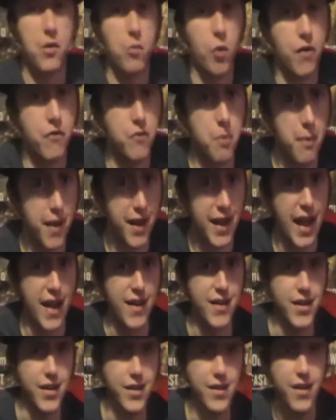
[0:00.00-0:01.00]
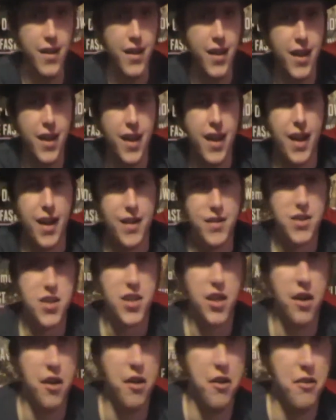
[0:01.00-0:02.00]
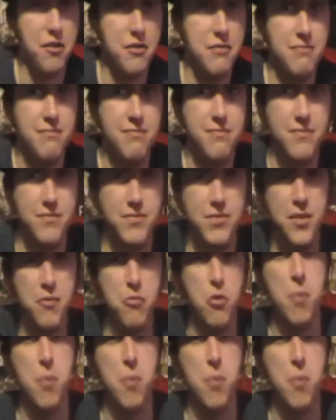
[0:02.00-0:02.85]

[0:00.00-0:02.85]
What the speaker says: one, the big hand in. And so, we're